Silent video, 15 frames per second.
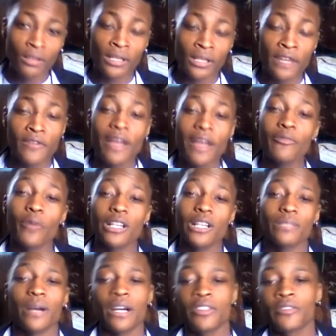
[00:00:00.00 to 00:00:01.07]
if you haven't watched
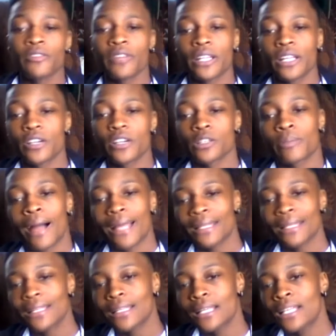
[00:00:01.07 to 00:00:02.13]
my other videos,
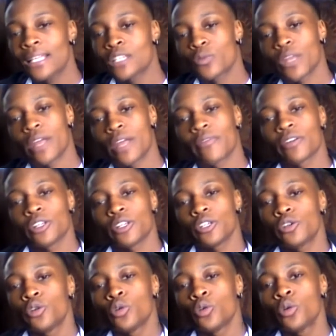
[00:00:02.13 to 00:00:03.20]
binding is whenever
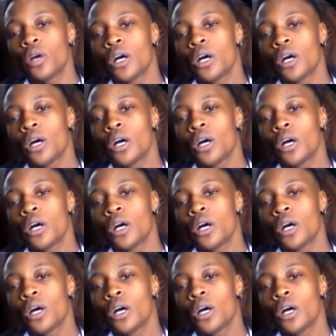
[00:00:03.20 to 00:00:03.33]
you